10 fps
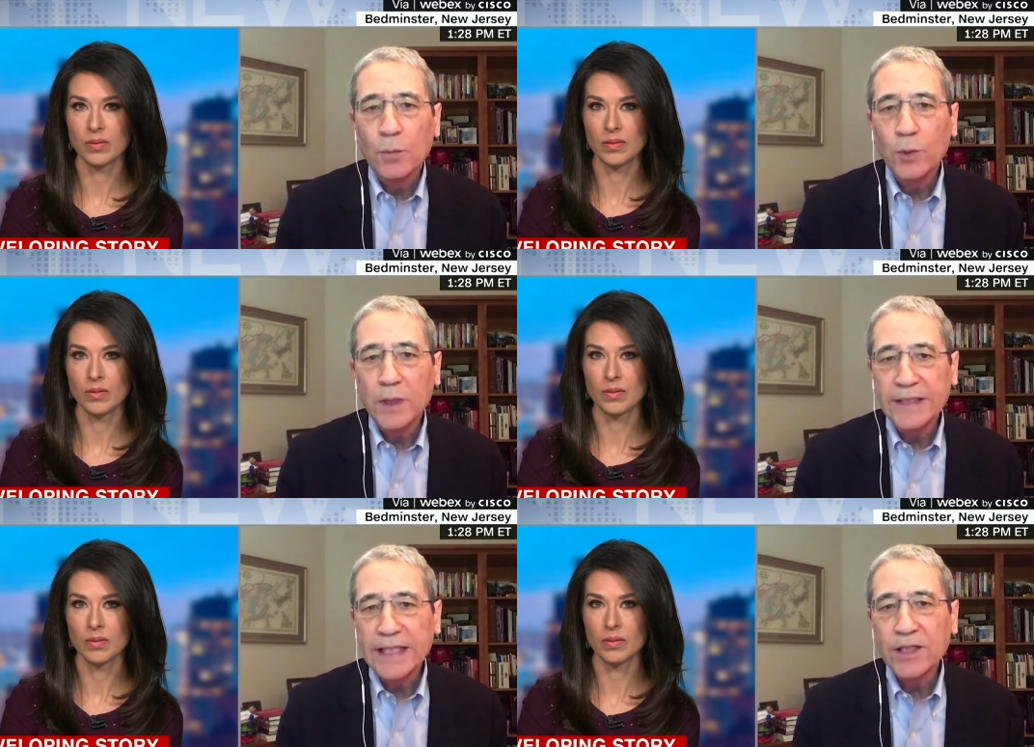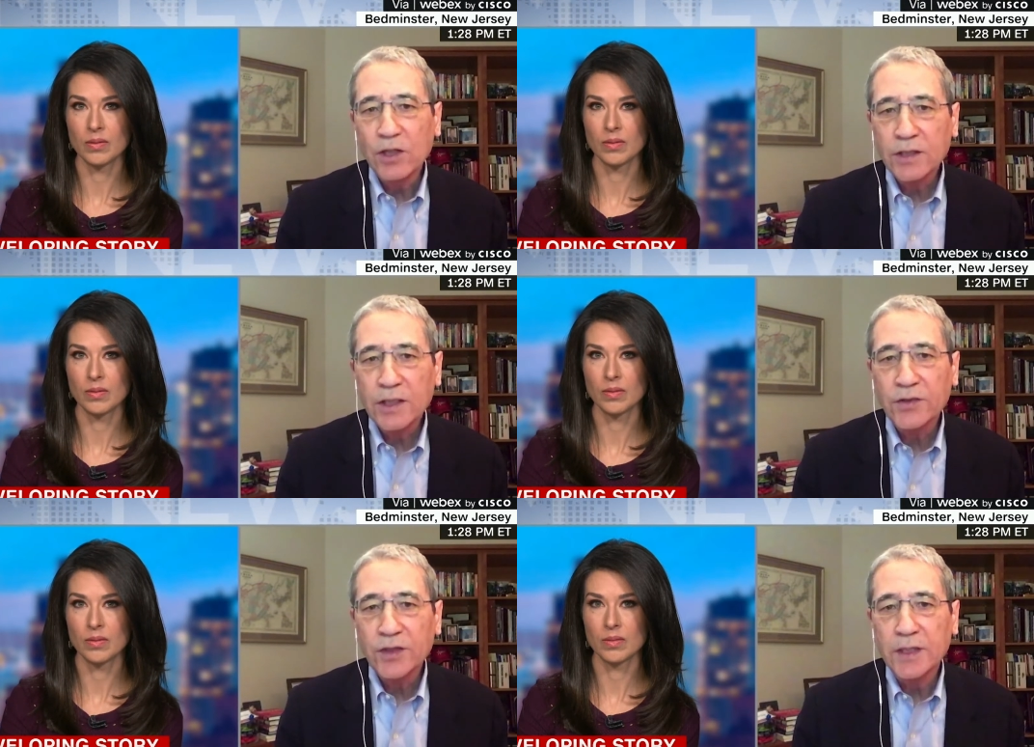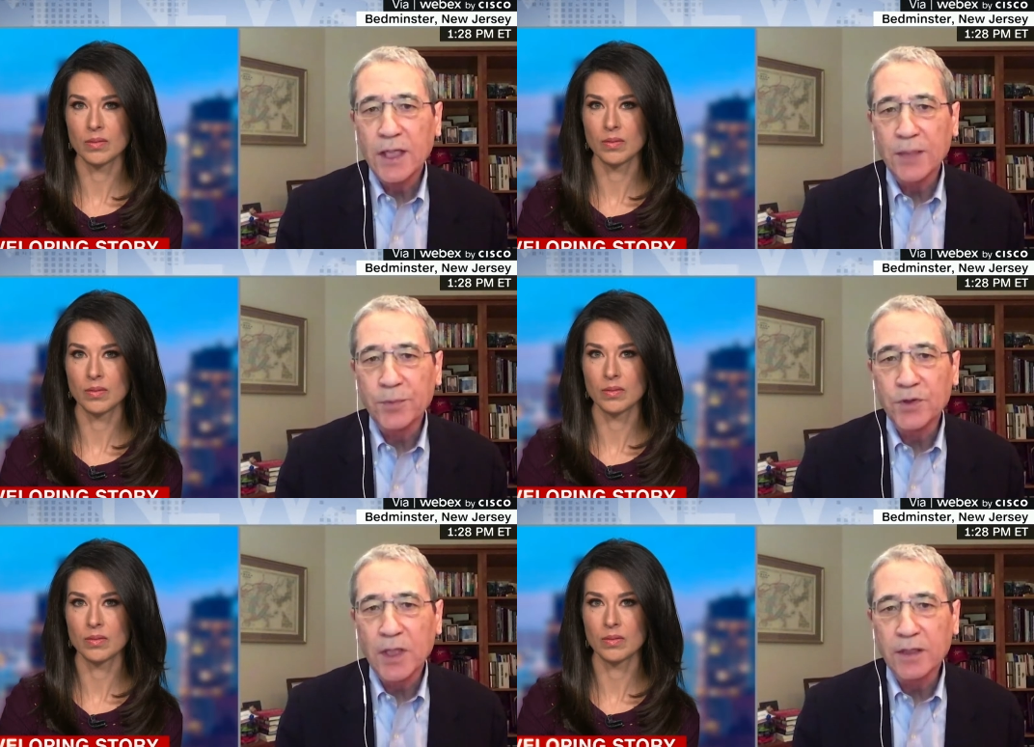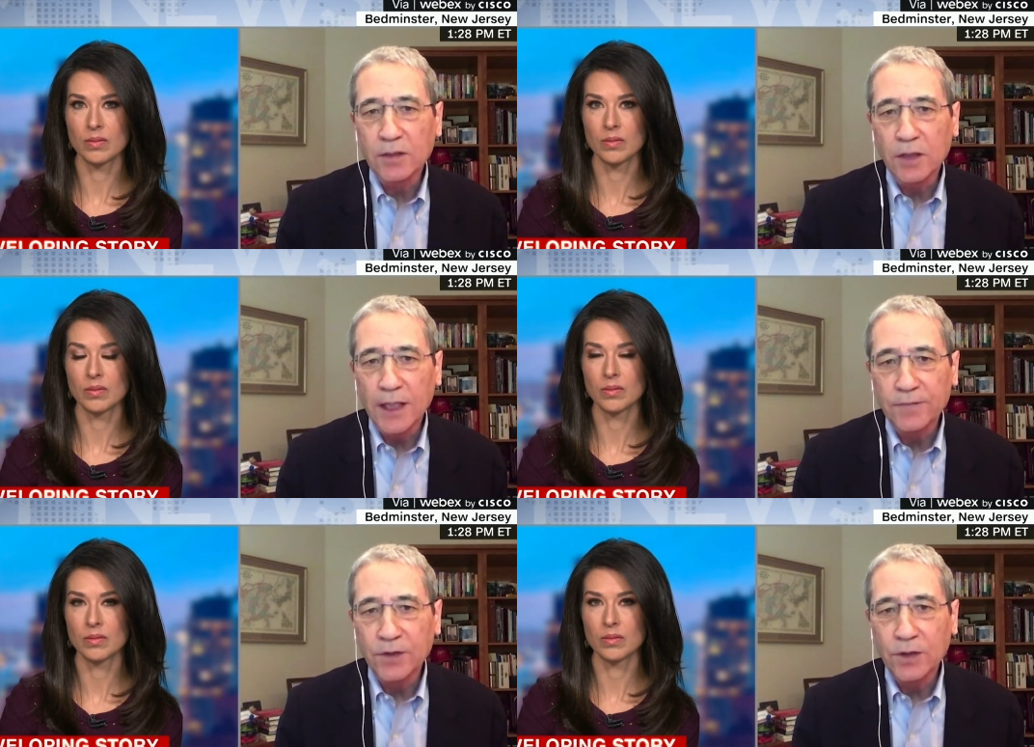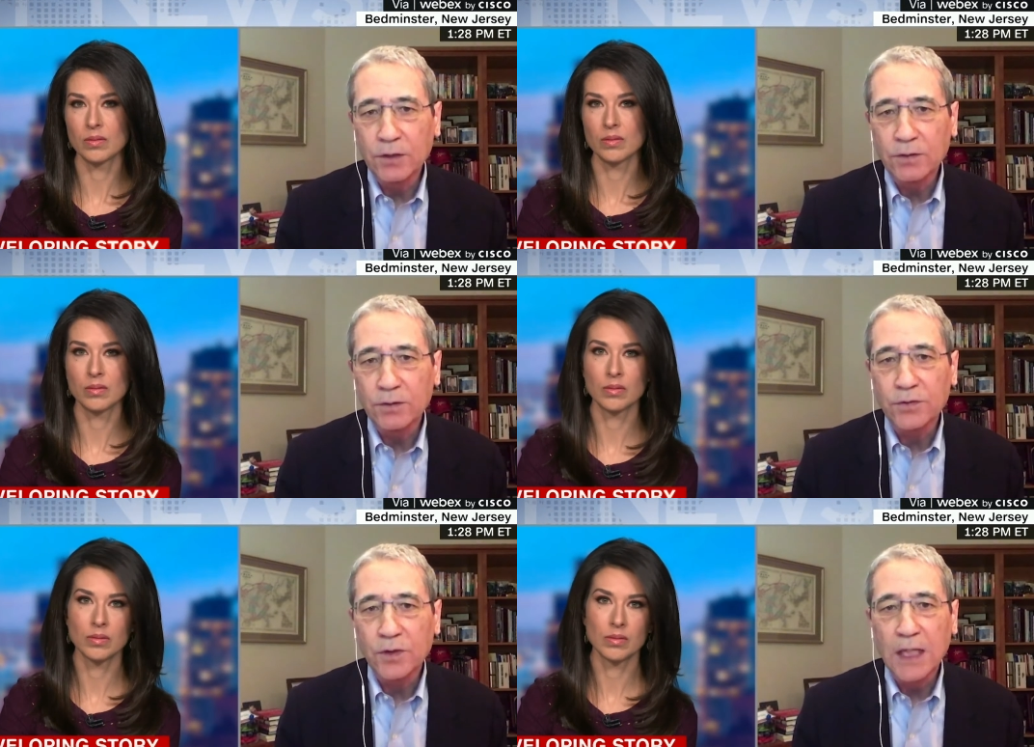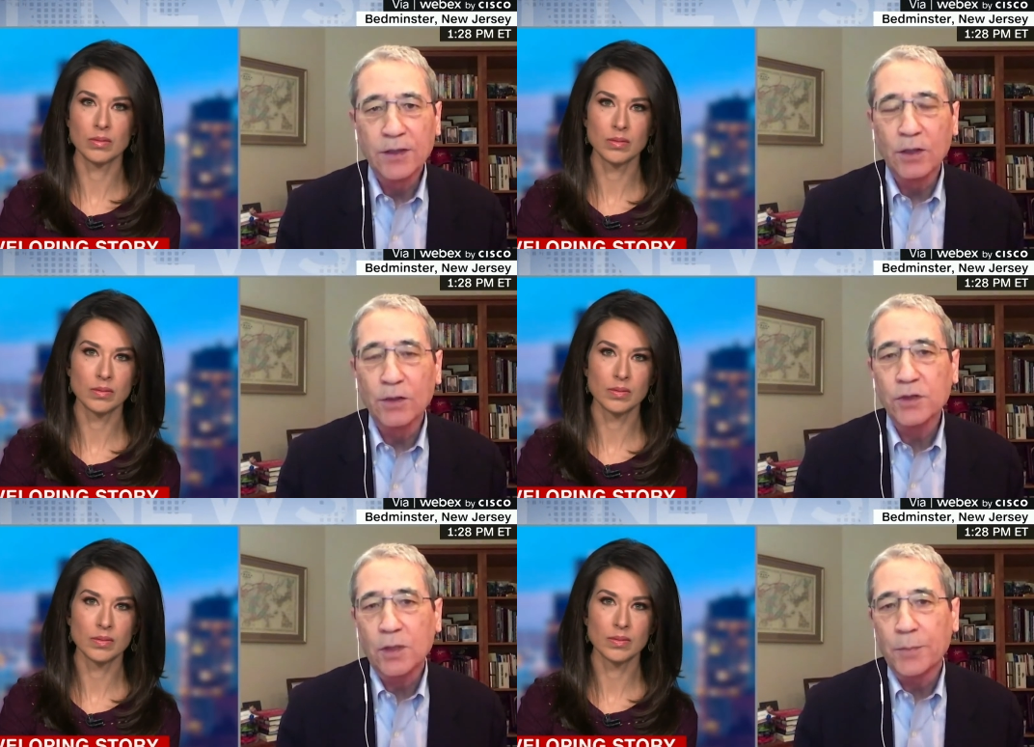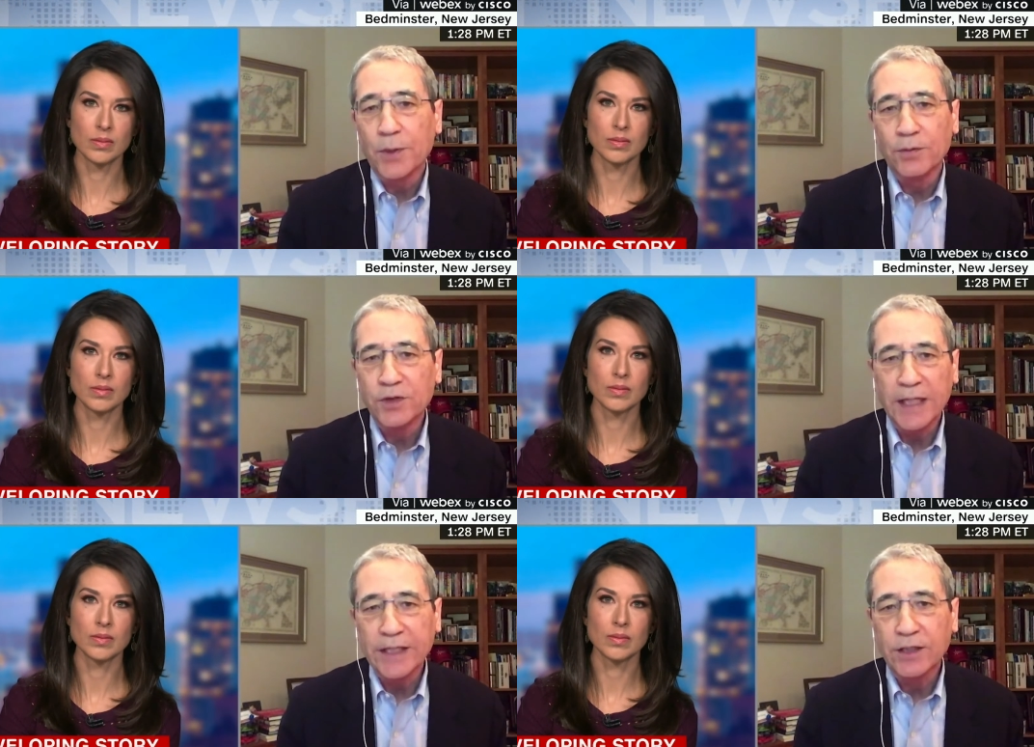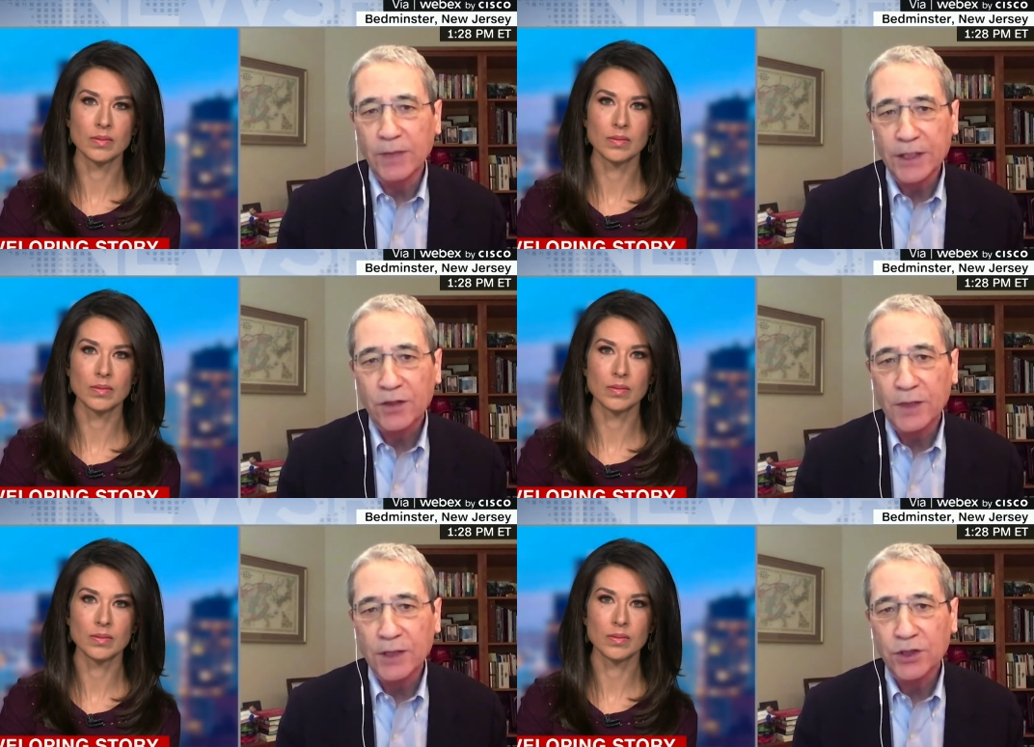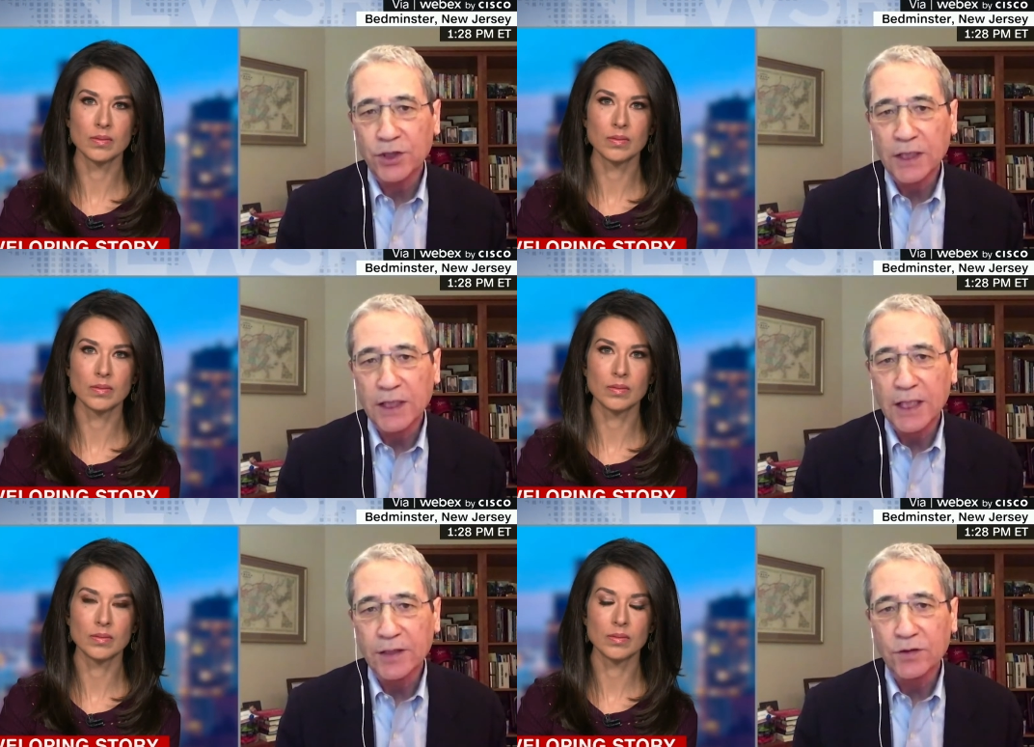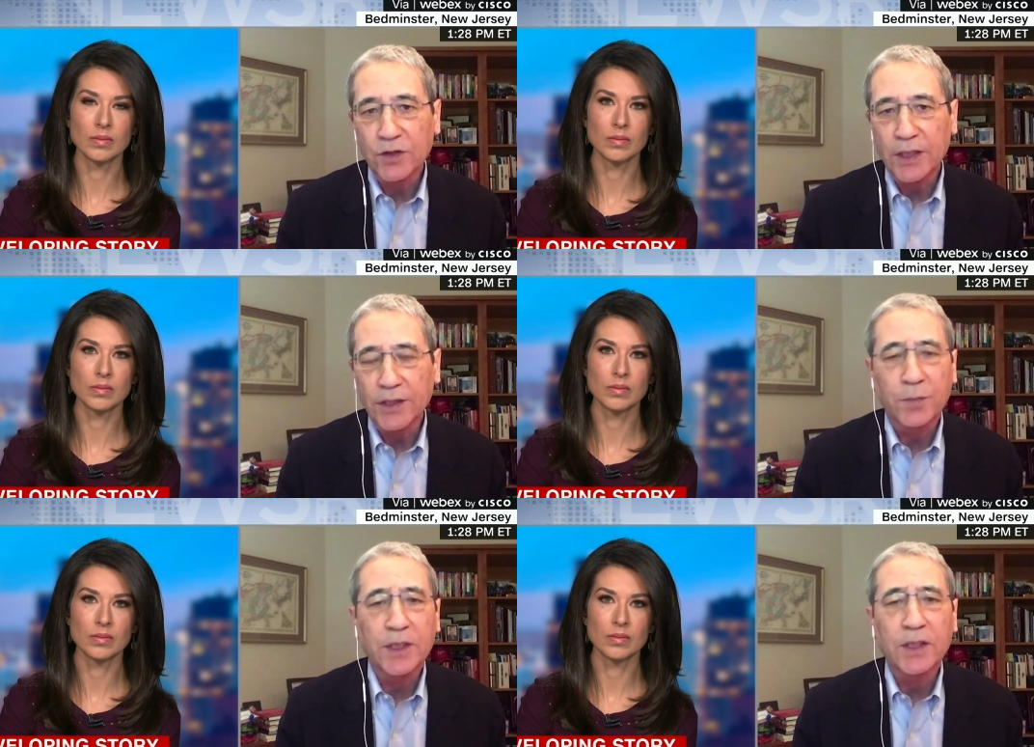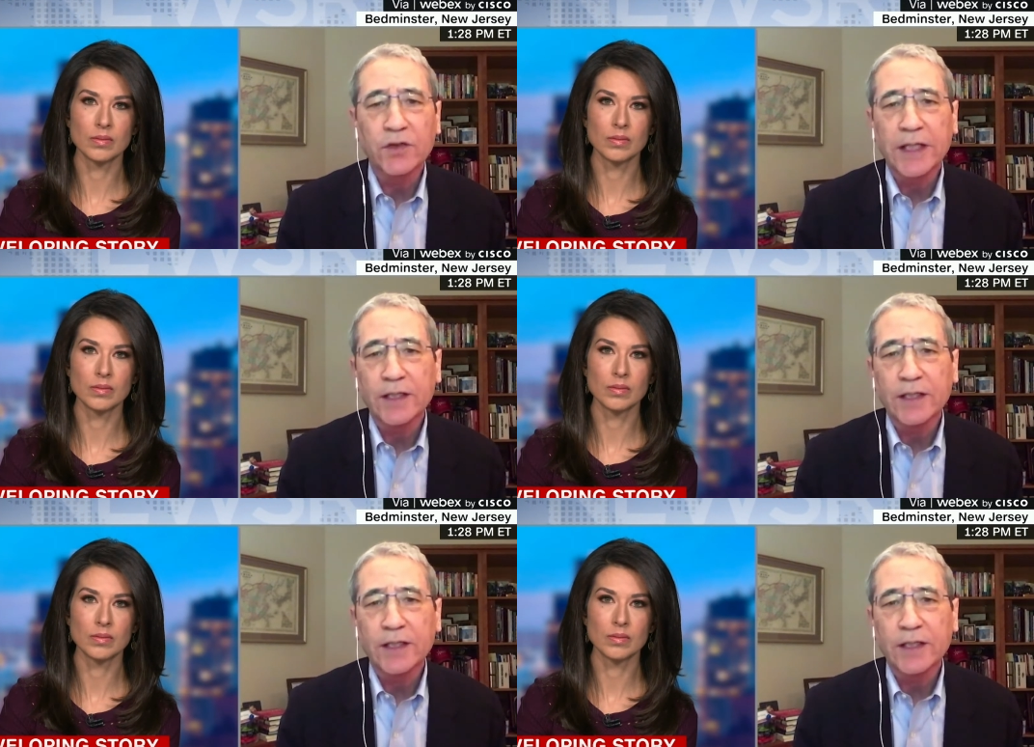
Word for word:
Speaker 1: Well, they are testing hypersonic glide vehicles, and those pose a great threat to the United States because they